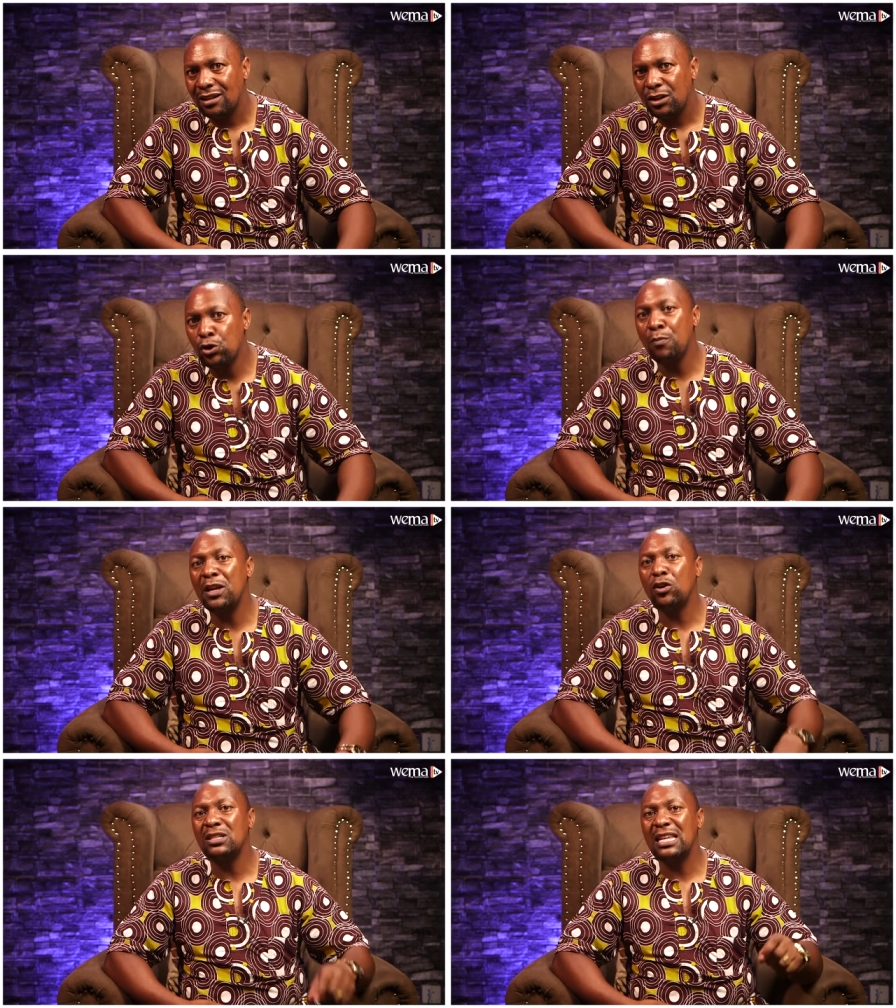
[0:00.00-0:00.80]
You may
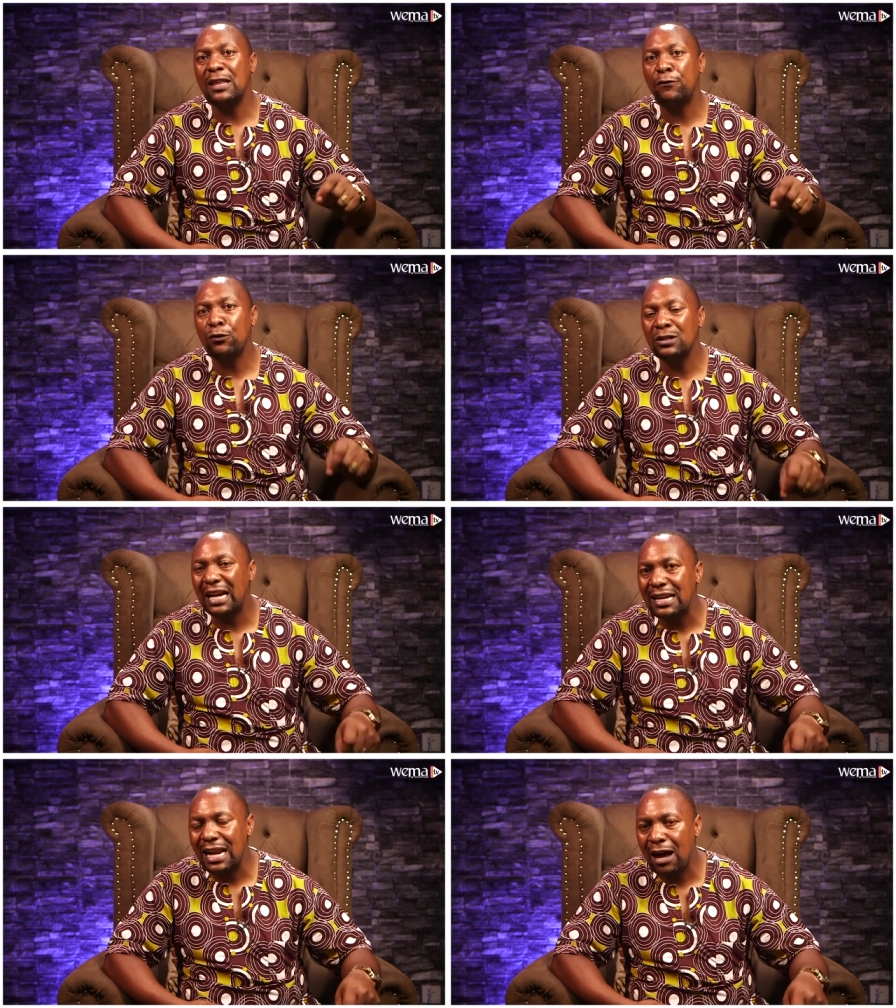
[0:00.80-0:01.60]
not see the fruits
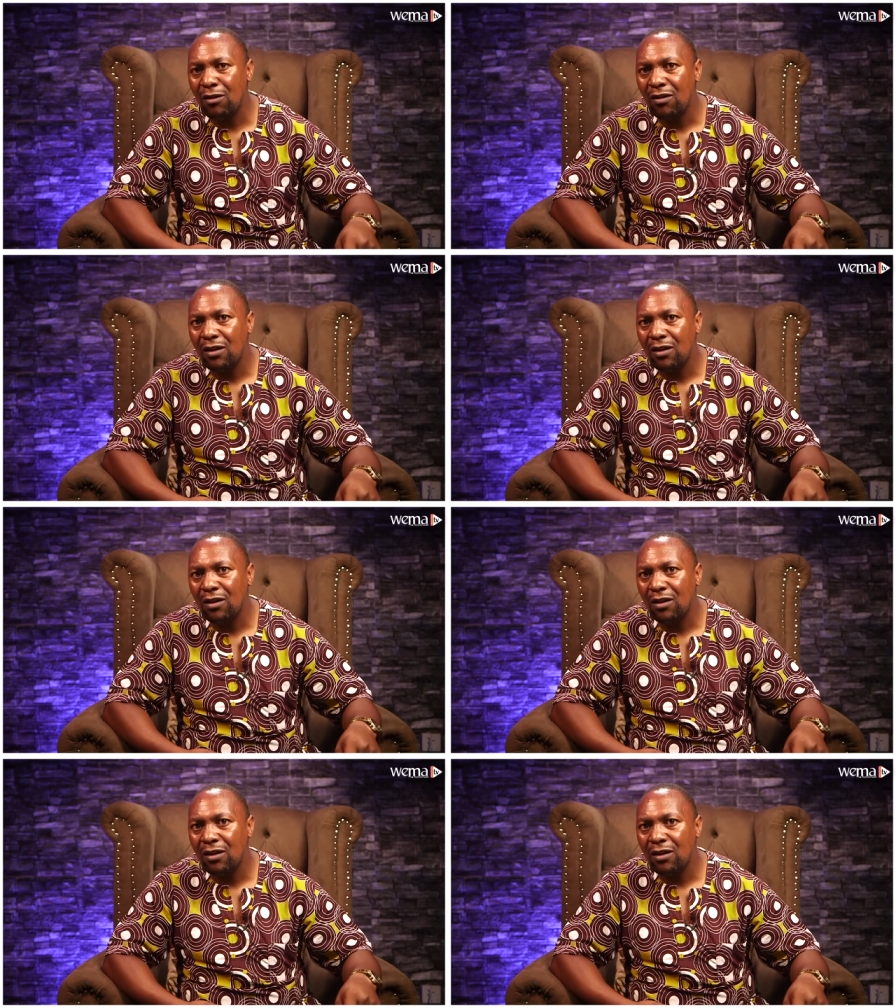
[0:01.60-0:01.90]
right now,